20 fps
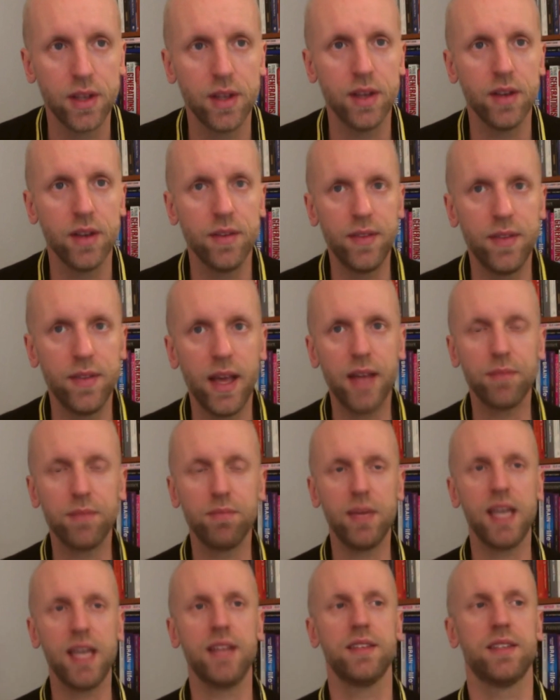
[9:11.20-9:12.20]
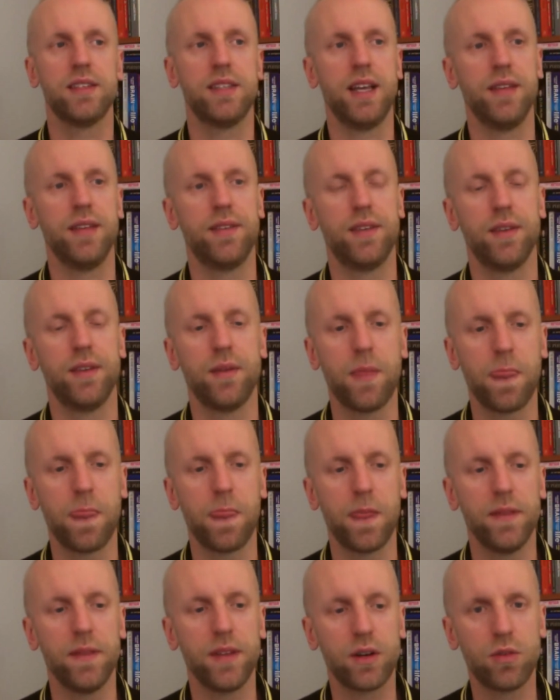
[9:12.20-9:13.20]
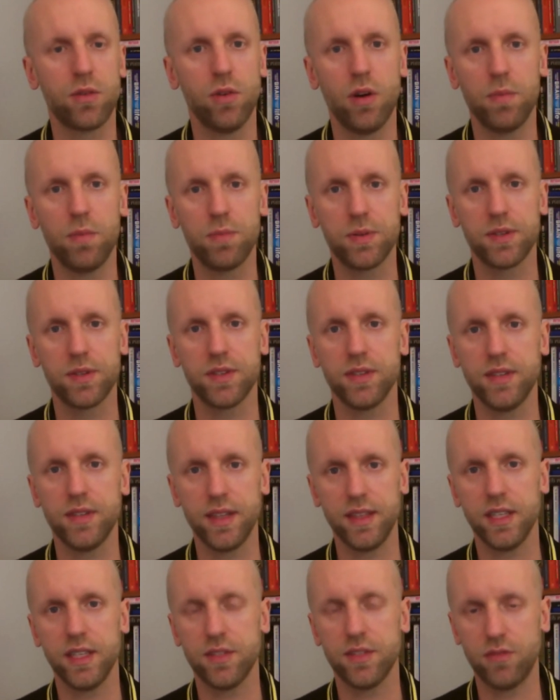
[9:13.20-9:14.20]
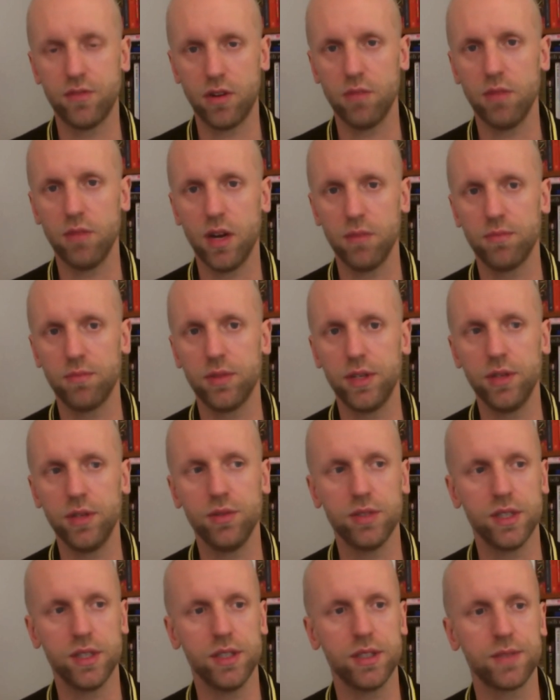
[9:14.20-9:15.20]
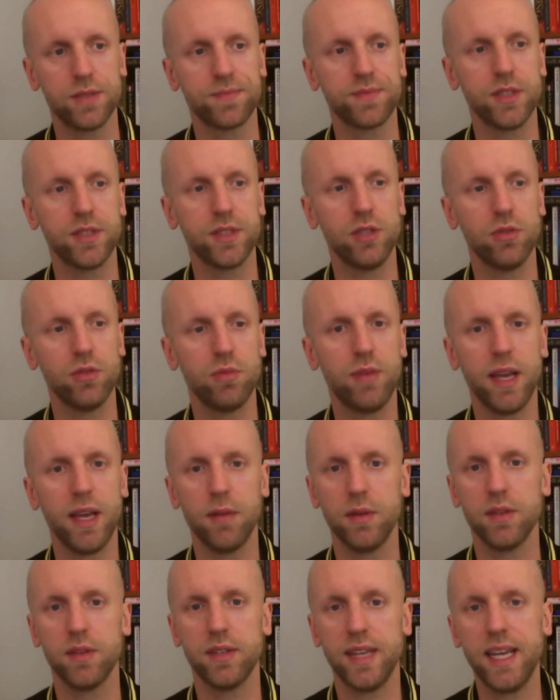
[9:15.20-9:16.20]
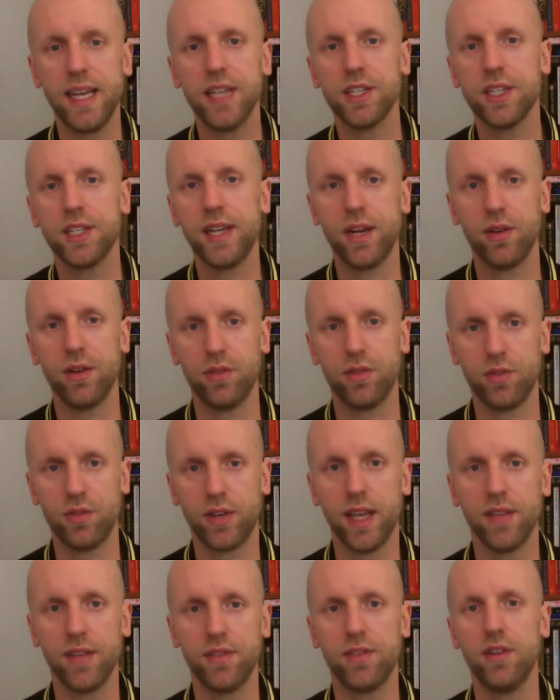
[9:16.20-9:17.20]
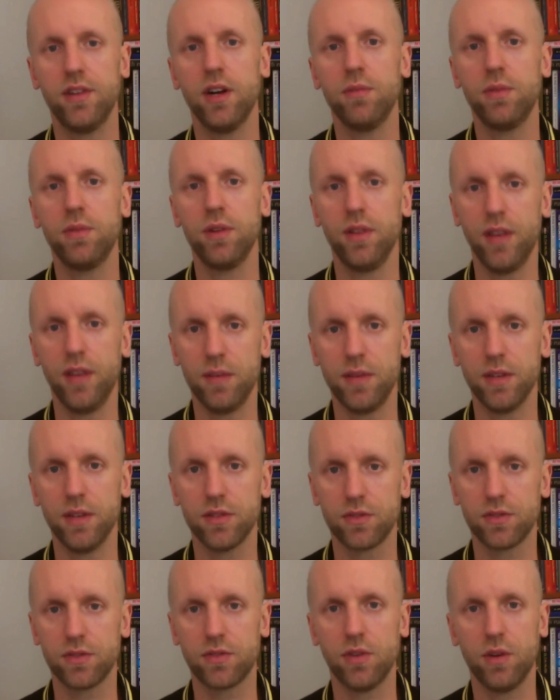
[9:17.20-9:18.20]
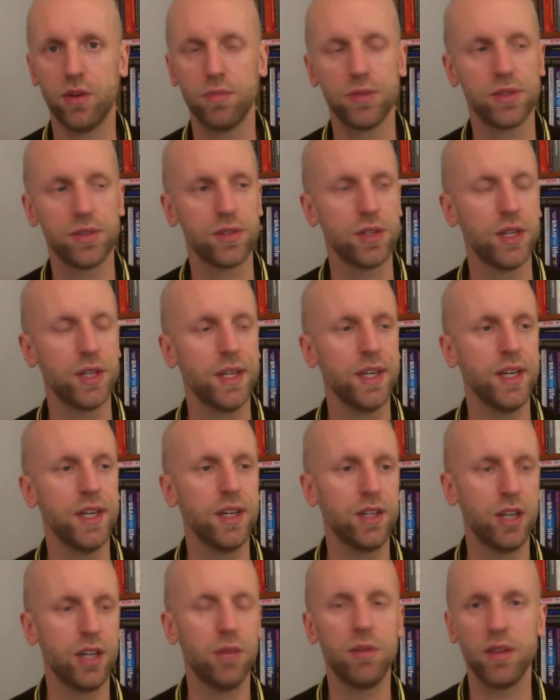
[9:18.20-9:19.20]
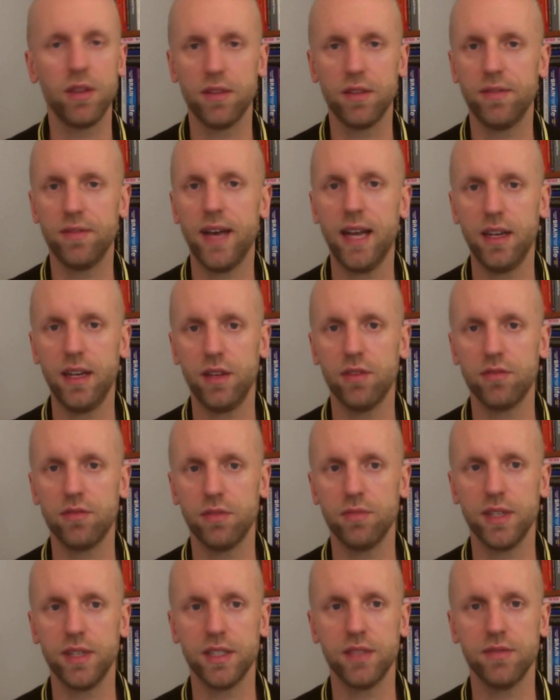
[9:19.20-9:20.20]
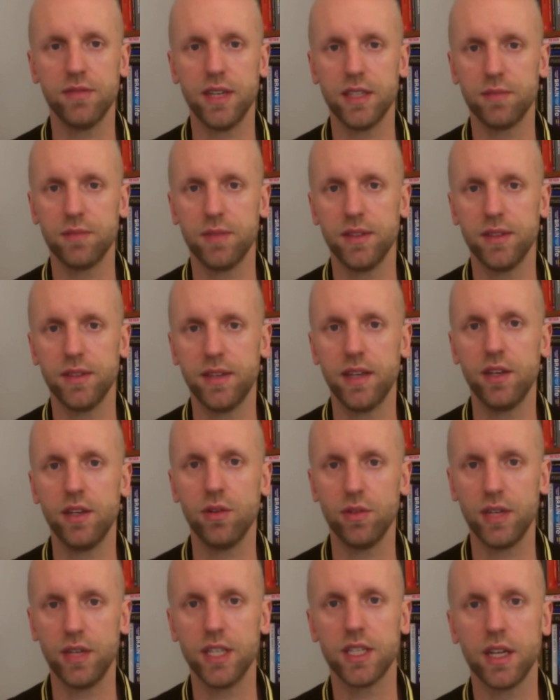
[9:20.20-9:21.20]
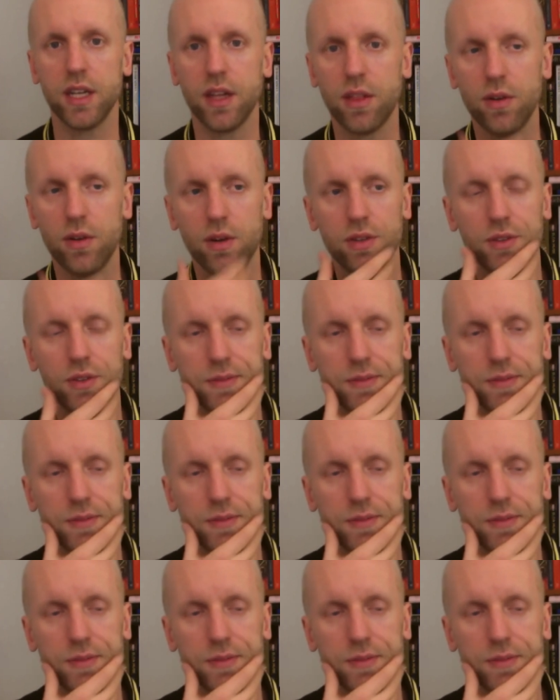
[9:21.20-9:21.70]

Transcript: That means that the crops that this farmland produces, you will be able each year to get double the amount of crops, double the value from this investment than you initially thought.